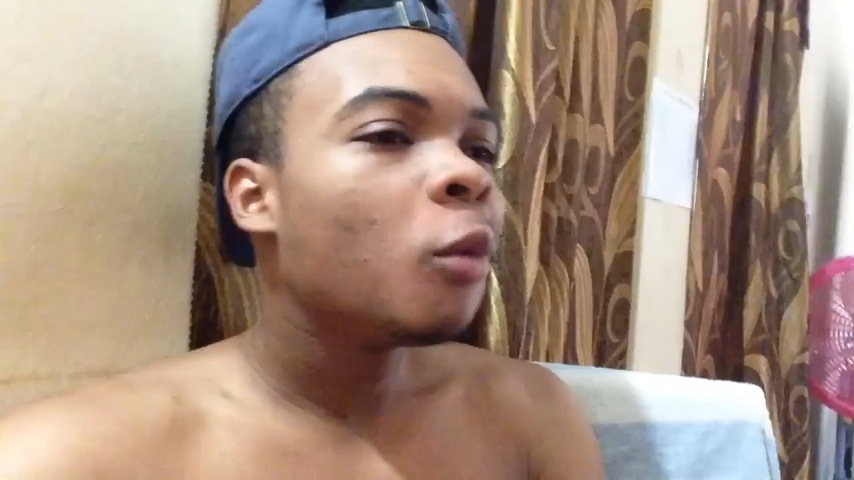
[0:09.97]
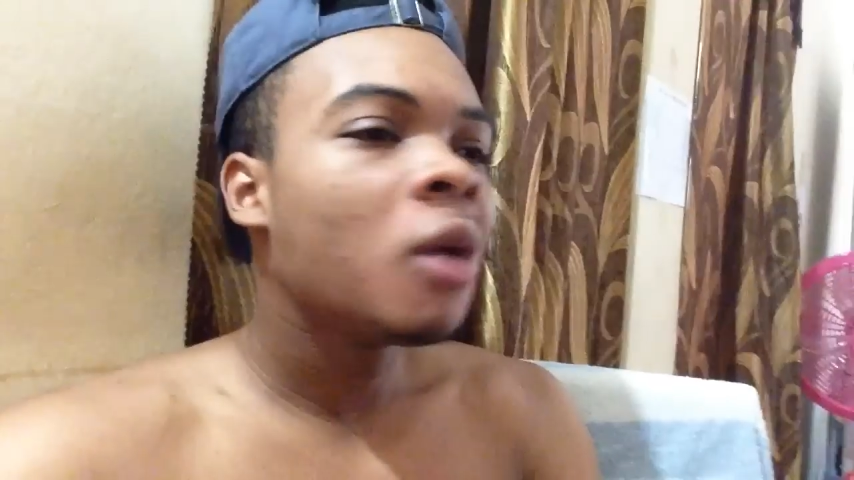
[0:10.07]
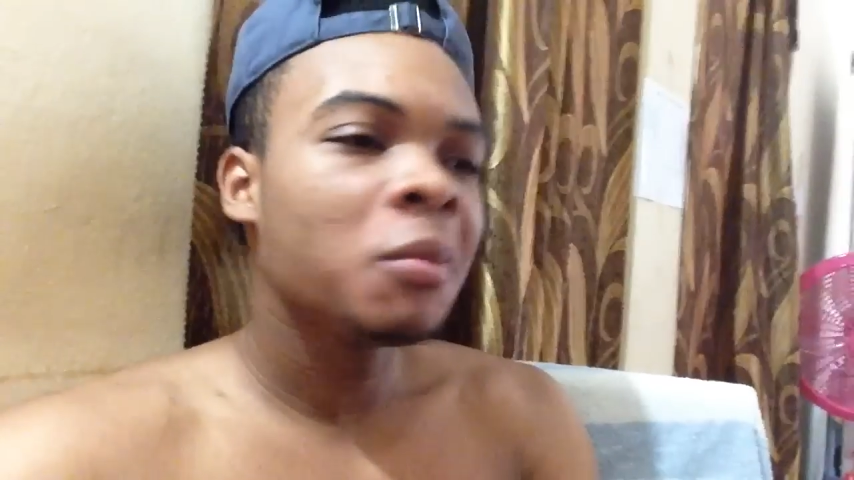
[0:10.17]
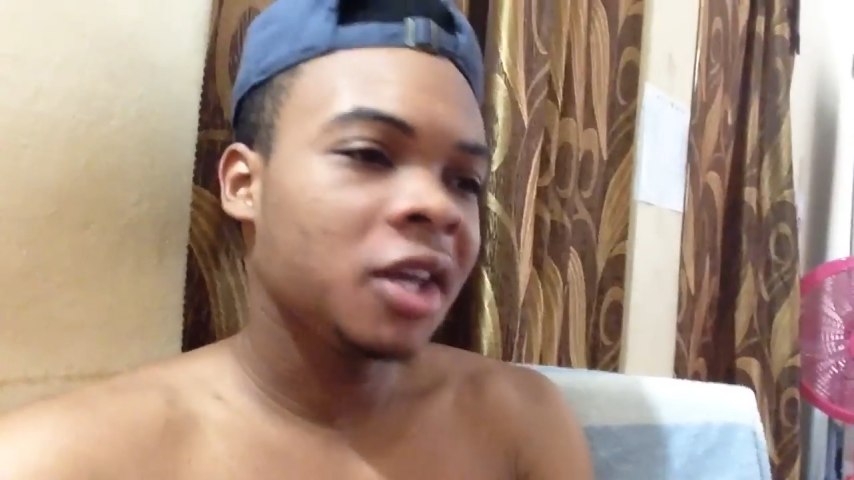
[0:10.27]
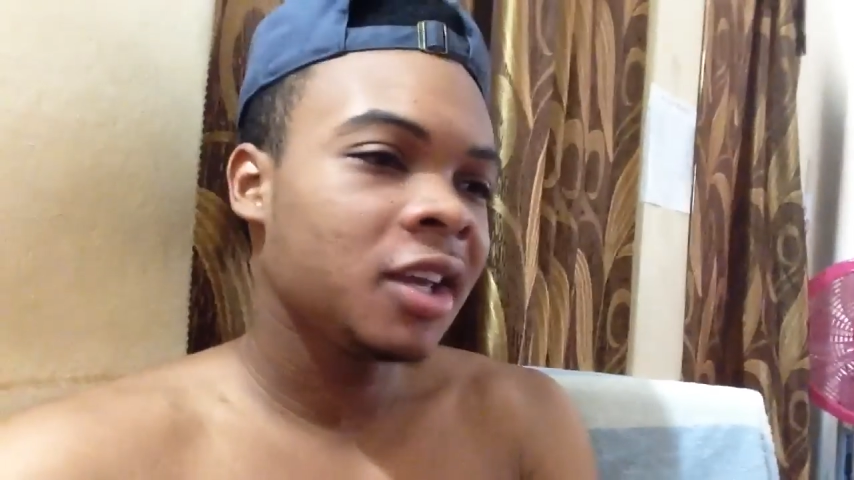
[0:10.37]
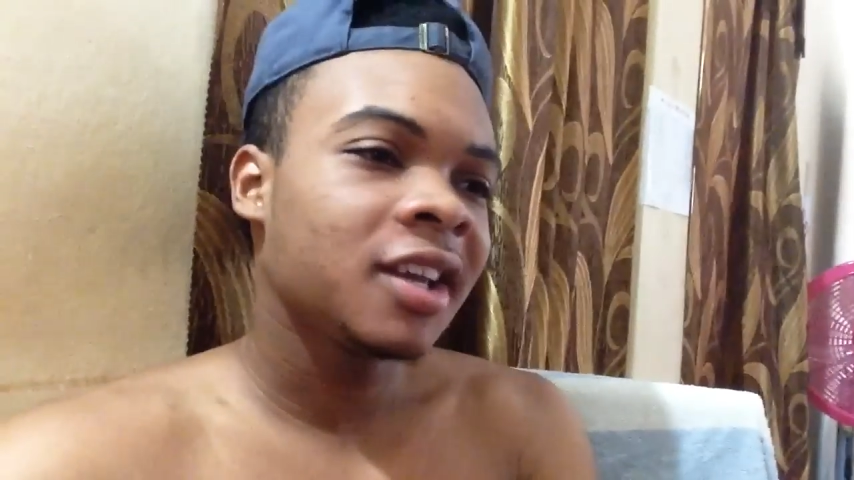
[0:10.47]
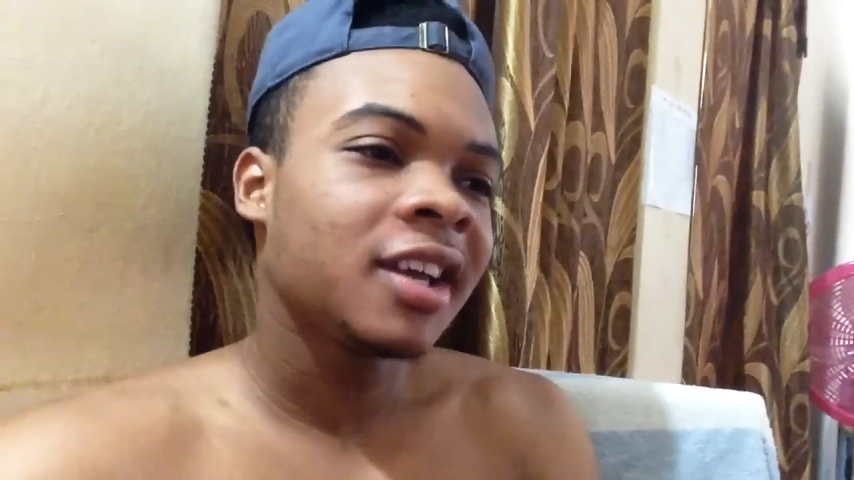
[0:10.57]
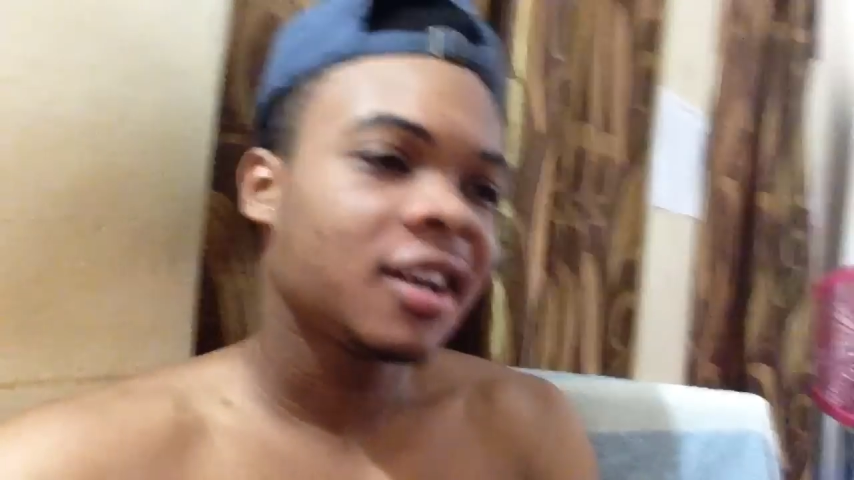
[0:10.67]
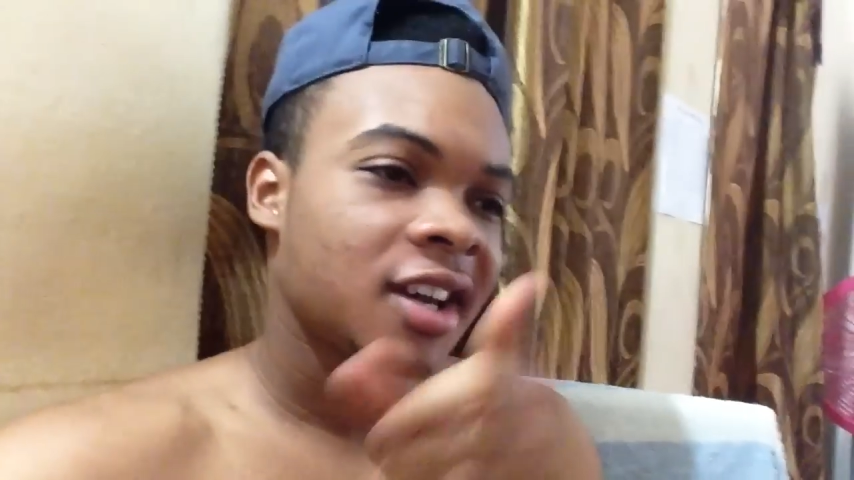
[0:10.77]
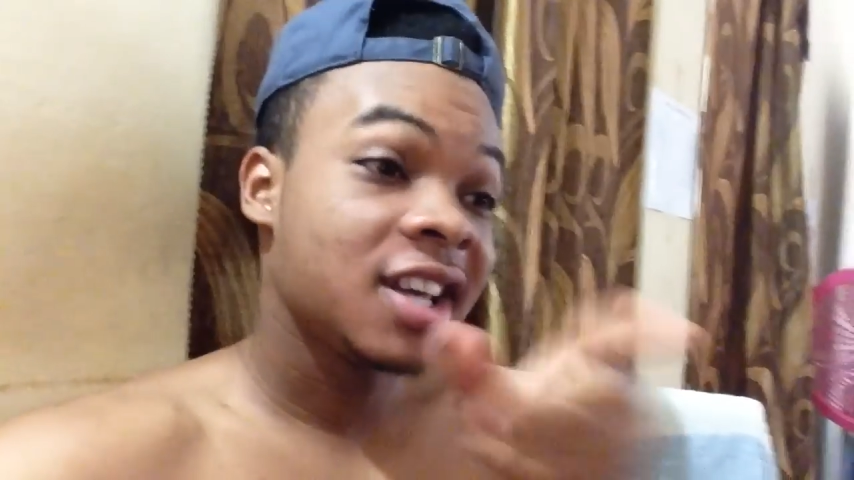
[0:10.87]
No, mommy,
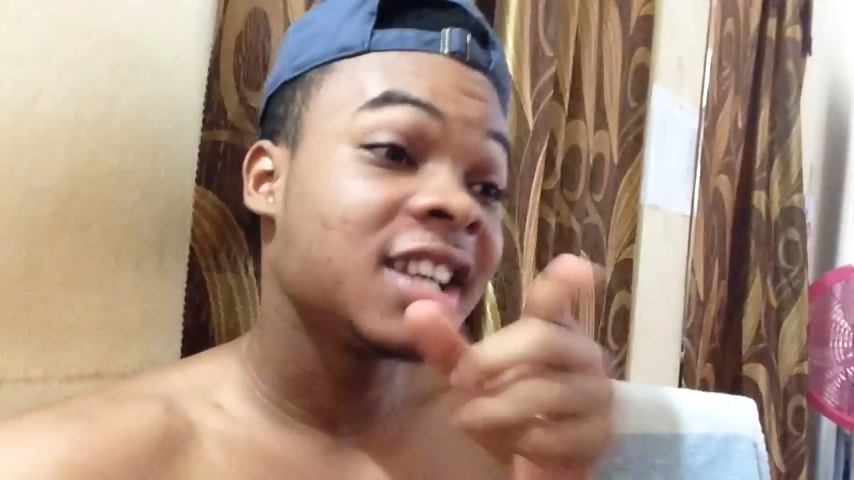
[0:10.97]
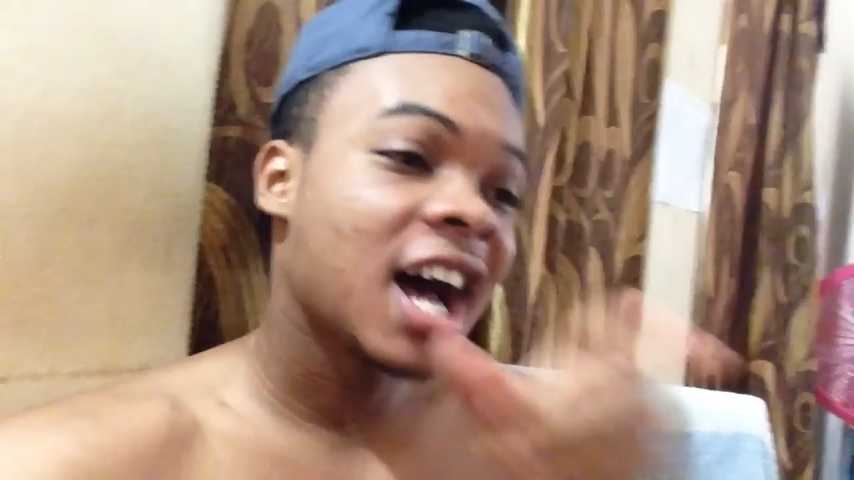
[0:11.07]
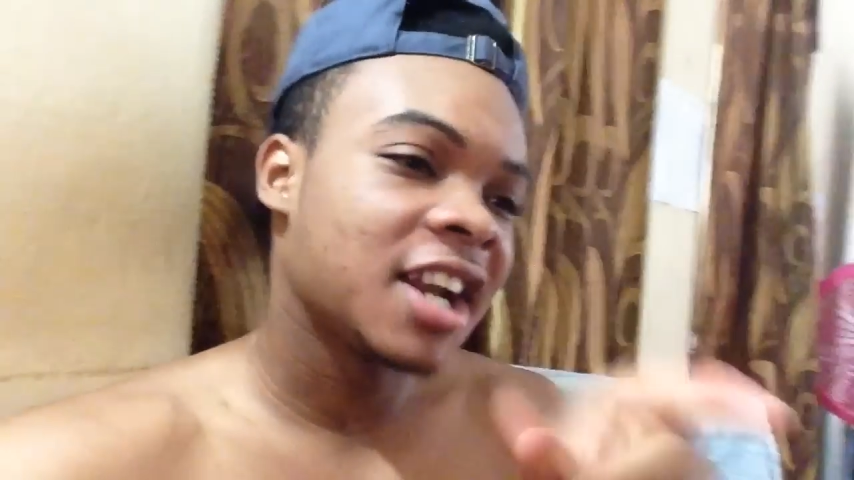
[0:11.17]
it's